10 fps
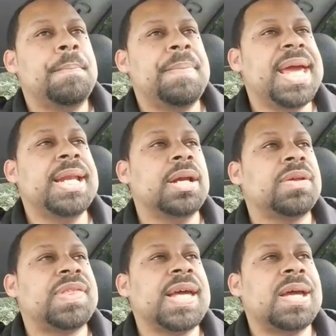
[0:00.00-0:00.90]
men that
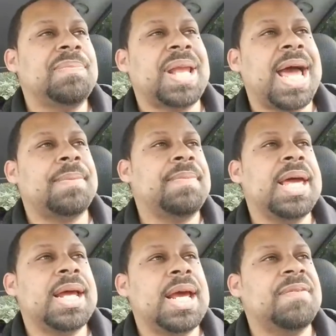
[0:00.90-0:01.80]
are thinking black
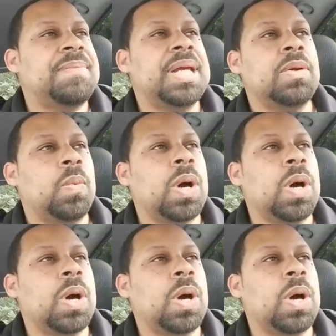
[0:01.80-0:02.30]
men have been the